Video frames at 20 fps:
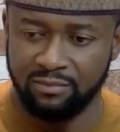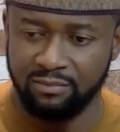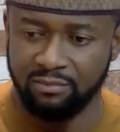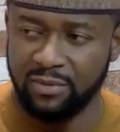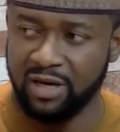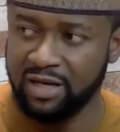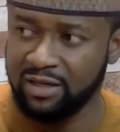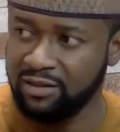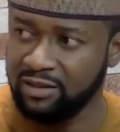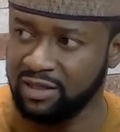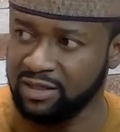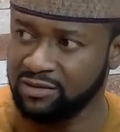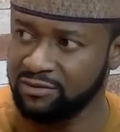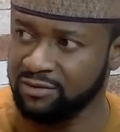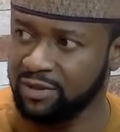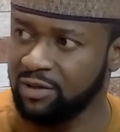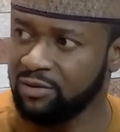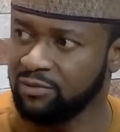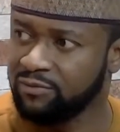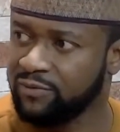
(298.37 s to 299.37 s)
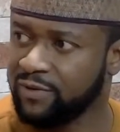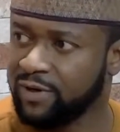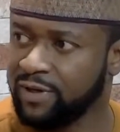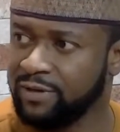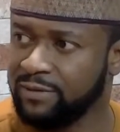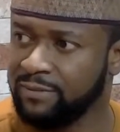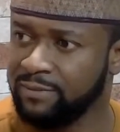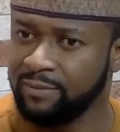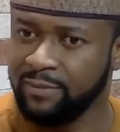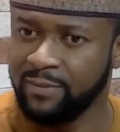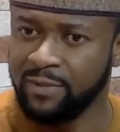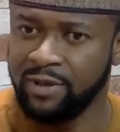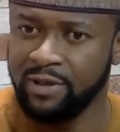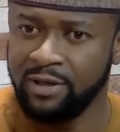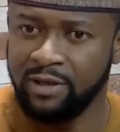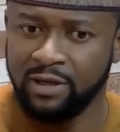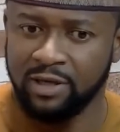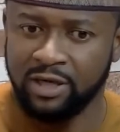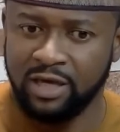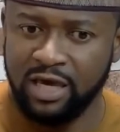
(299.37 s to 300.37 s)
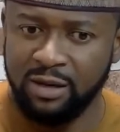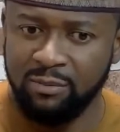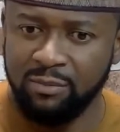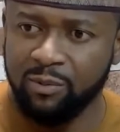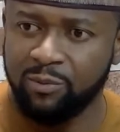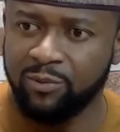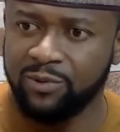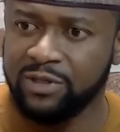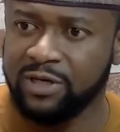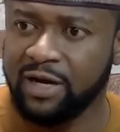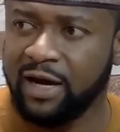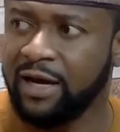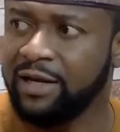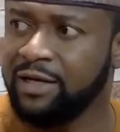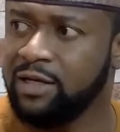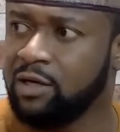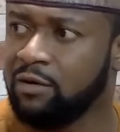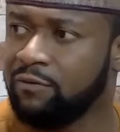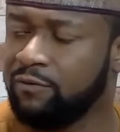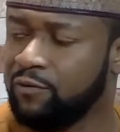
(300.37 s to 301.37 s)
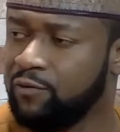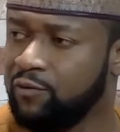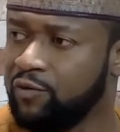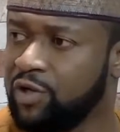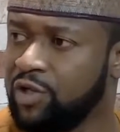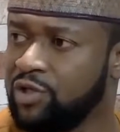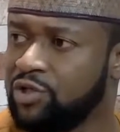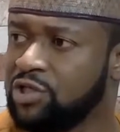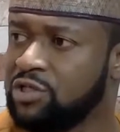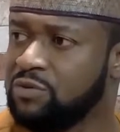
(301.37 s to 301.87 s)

Nasiru El-Rufai, came up with the idea of a religious